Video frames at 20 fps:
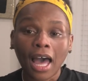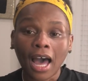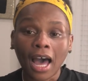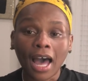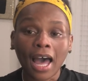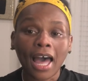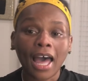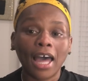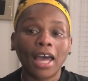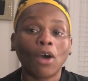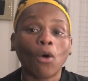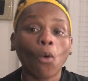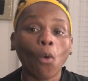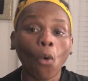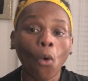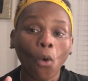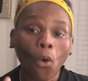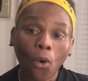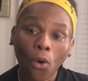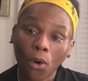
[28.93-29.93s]
I had
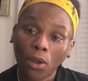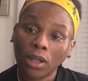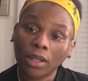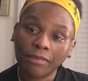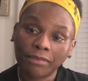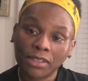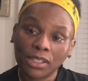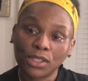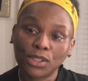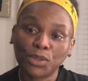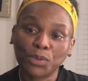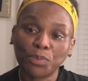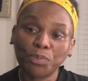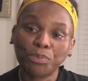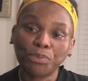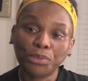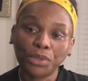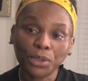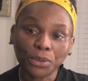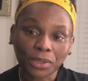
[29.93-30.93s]
all of this
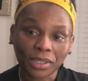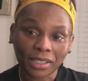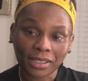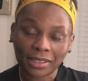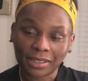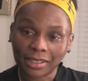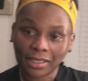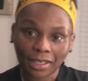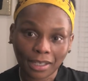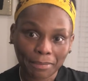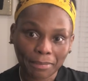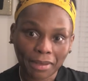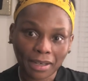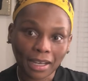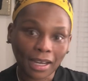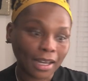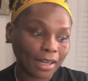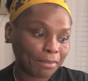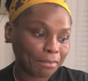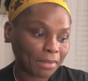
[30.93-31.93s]
mucus coming
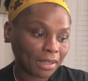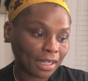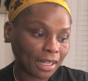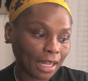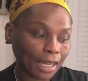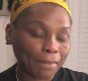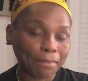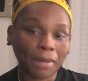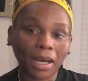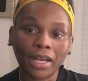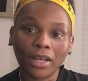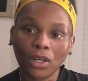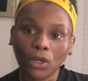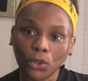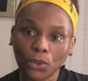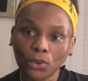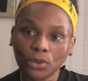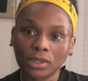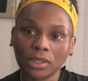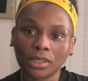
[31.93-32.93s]
out of me, like my
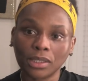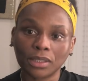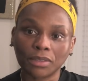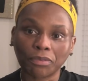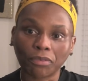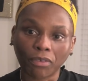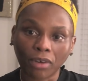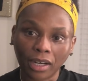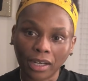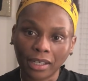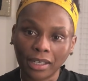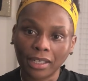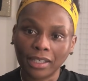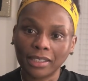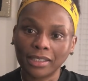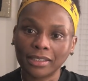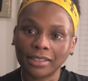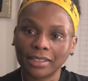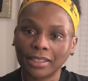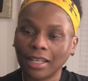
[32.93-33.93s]
nose is running
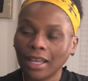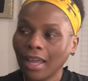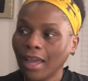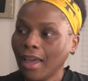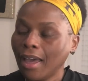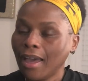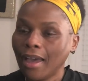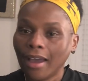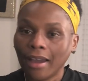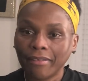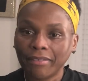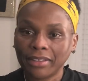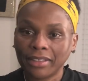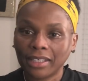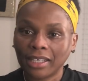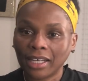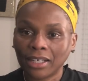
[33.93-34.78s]
and everything.